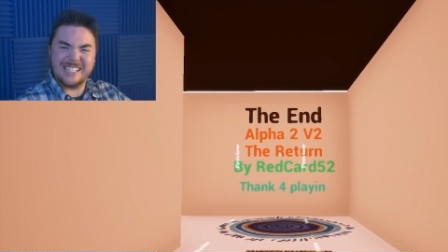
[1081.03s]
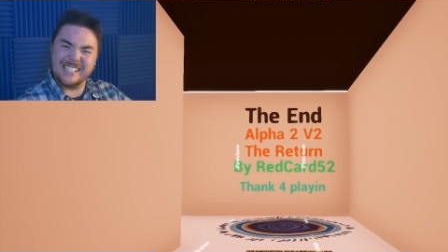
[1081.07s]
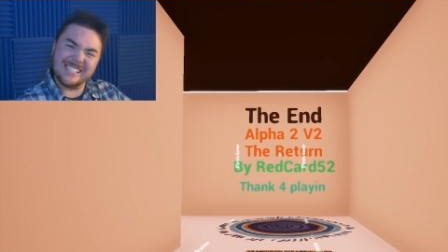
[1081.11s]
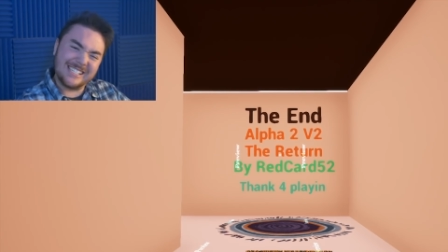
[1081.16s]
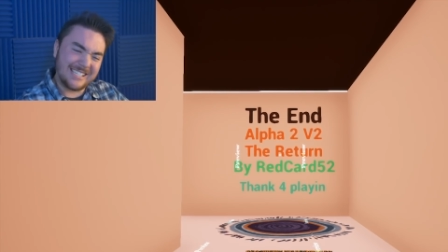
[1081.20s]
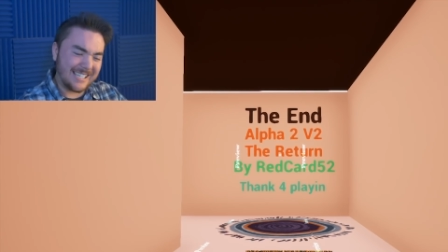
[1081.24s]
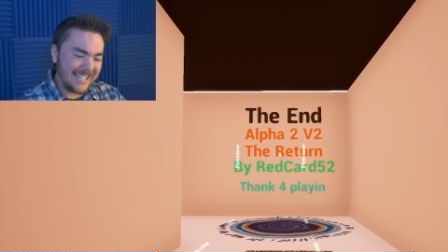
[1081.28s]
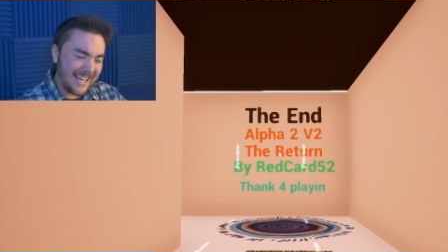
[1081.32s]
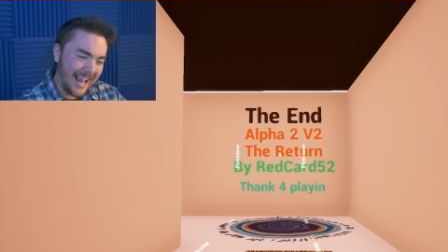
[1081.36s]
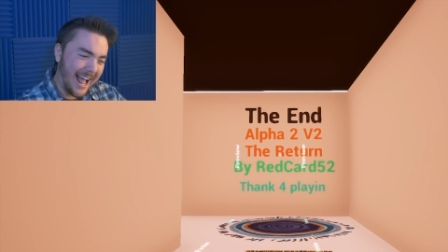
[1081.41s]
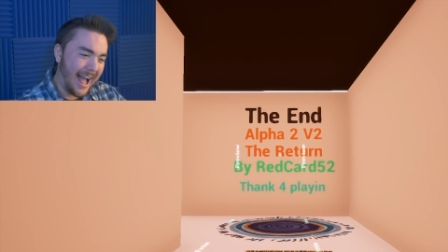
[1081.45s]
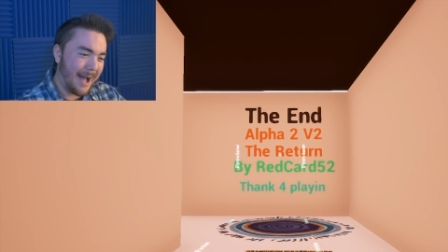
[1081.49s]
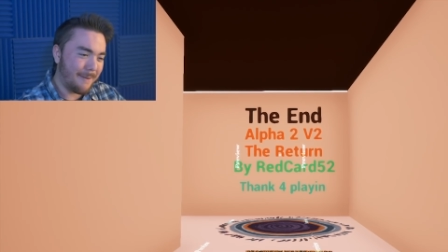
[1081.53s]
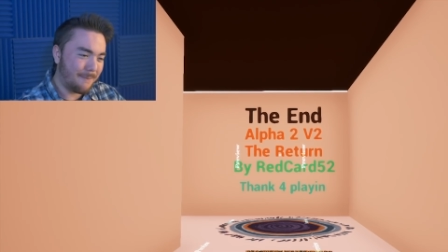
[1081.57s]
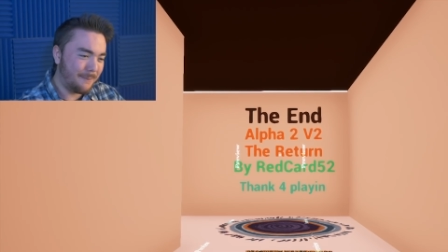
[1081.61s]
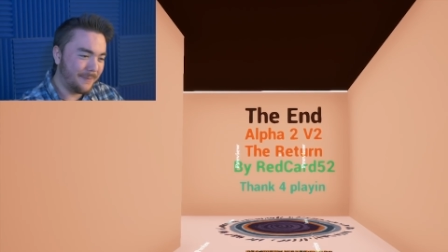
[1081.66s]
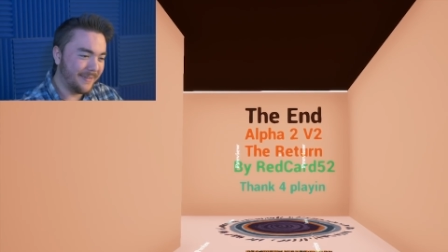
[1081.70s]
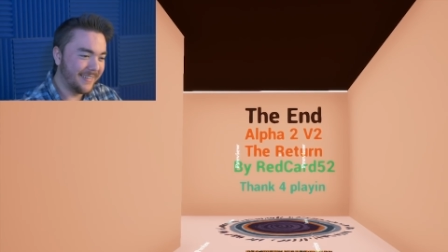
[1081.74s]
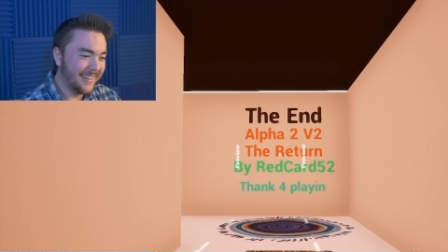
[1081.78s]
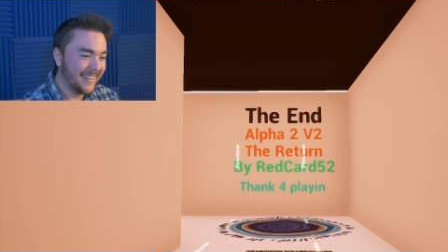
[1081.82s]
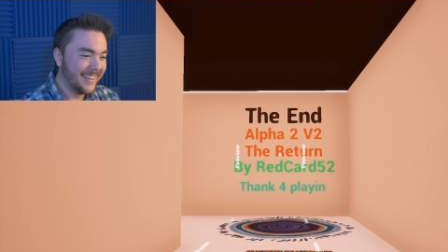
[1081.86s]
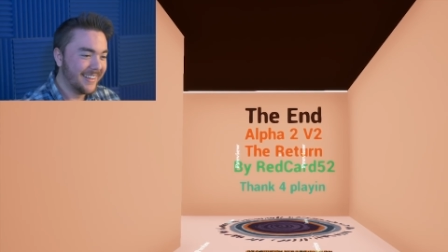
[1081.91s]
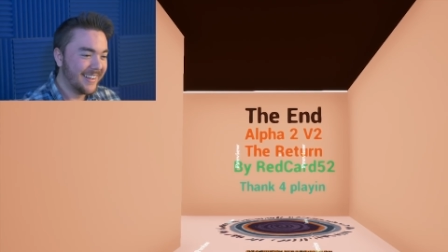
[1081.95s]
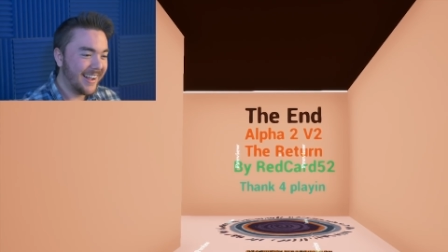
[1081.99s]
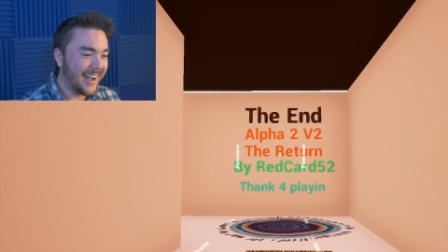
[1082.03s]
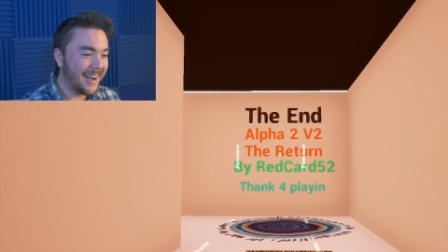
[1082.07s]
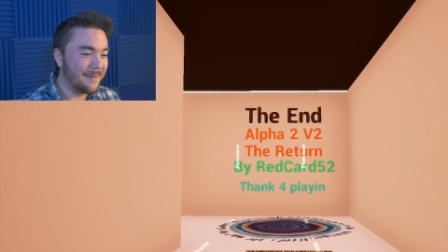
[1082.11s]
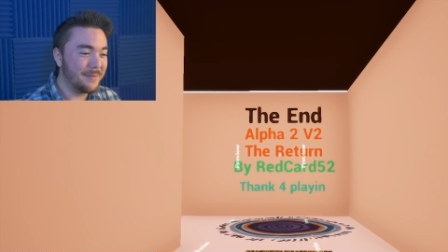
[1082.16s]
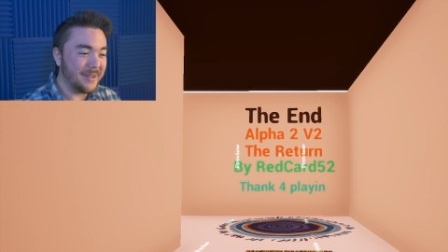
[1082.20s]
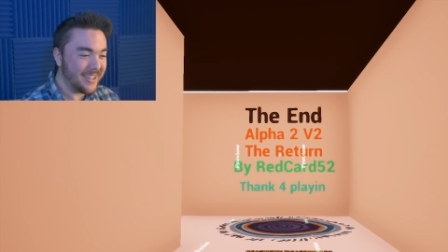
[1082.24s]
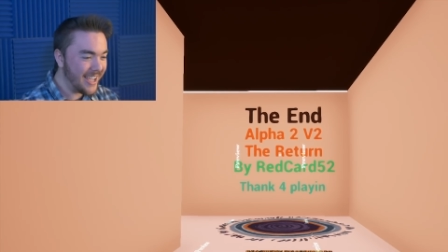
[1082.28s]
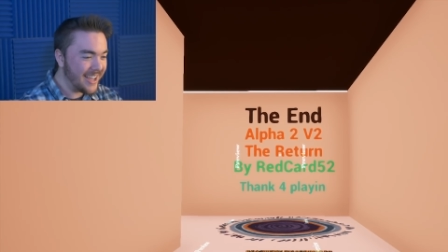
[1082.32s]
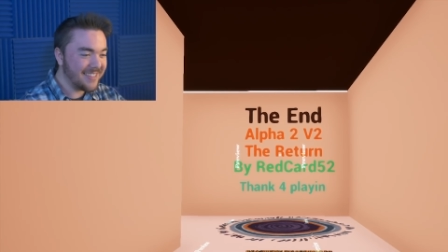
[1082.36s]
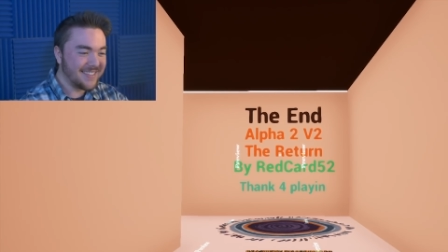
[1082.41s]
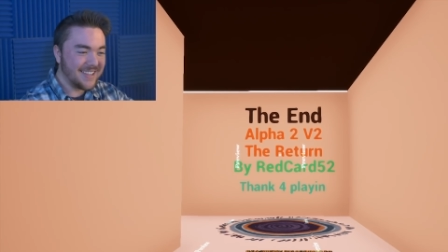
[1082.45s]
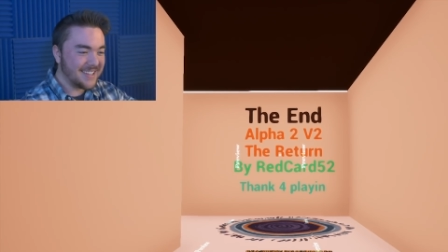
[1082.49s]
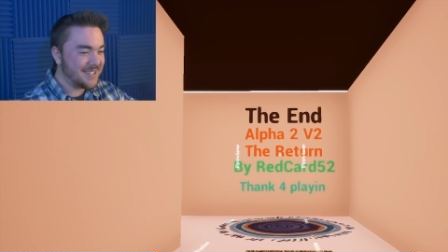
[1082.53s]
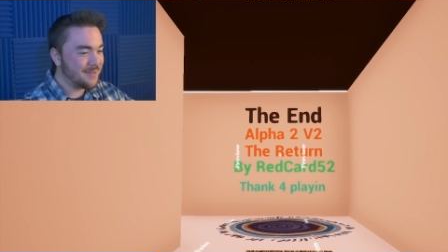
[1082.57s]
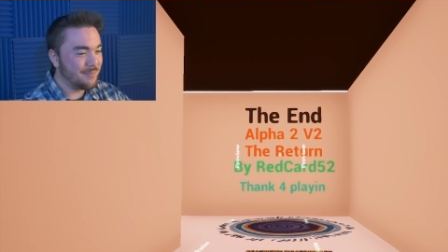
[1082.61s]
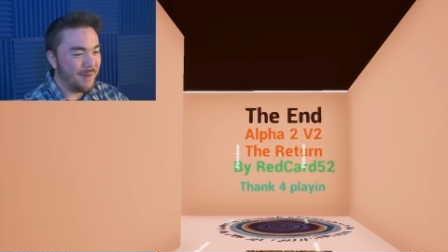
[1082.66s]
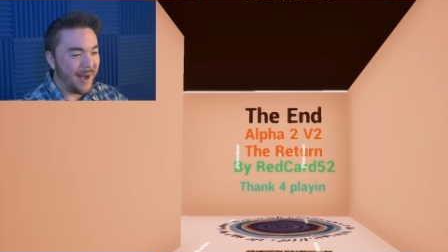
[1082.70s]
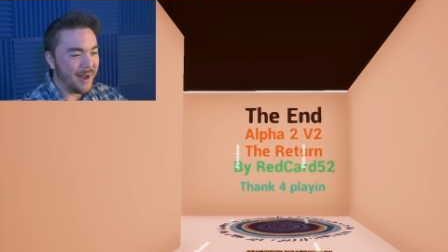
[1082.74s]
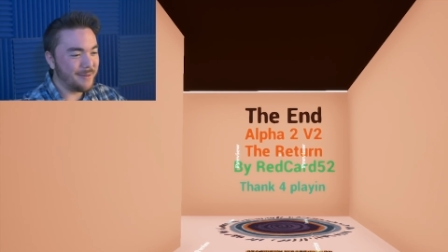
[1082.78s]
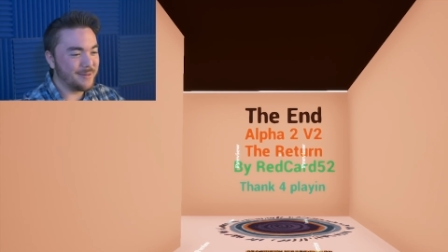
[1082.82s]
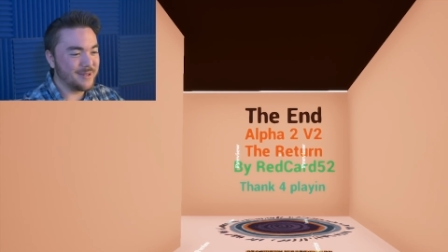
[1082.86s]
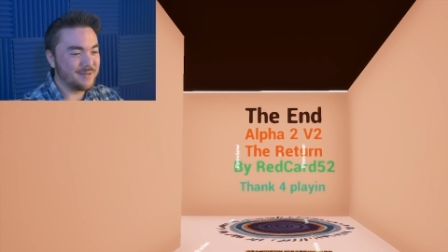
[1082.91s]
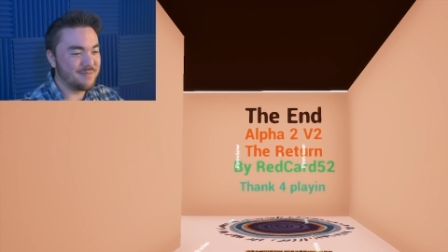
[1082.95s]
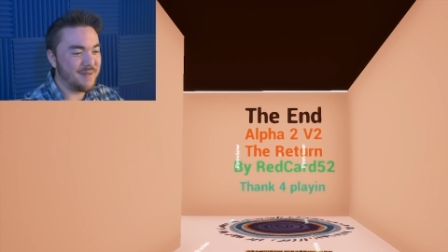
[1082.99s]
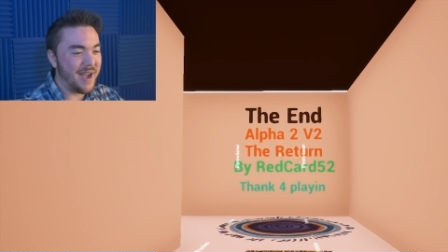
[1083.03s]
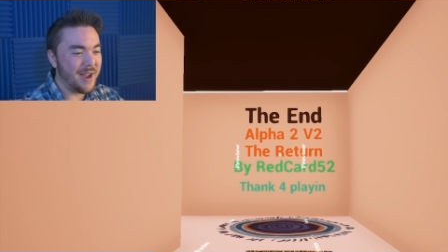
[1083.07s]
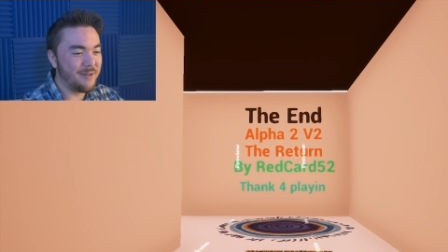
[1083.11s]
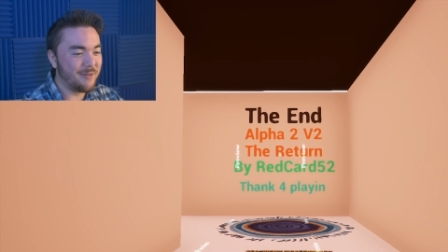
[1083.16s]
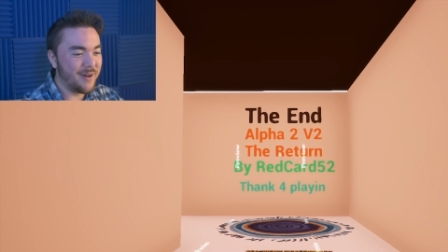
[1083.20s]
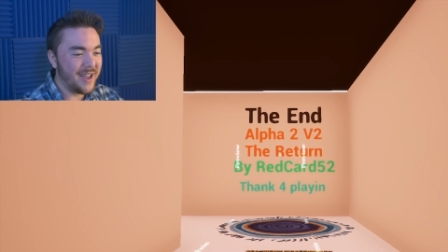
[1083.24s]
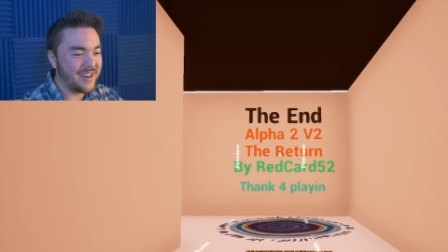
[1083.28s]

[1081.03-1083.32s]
stop. Uh, but yeah, this mod was by